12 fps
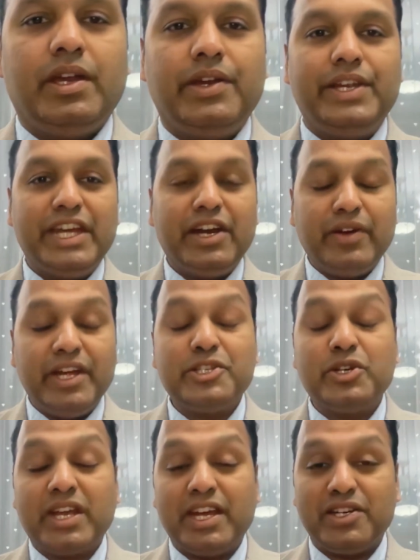Dear
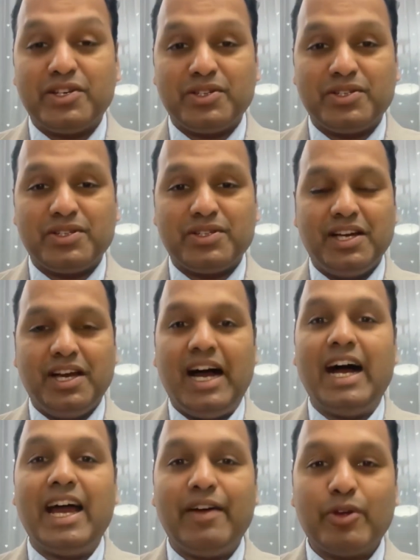educators,
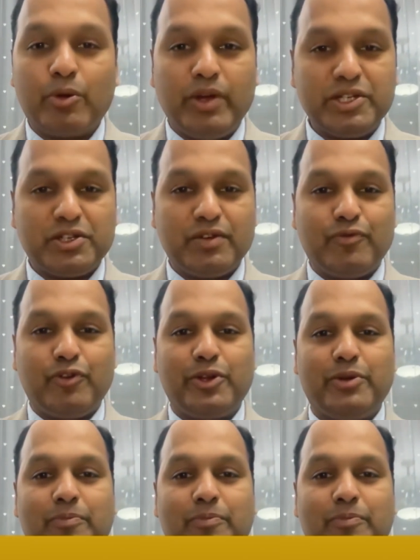I have a question for you.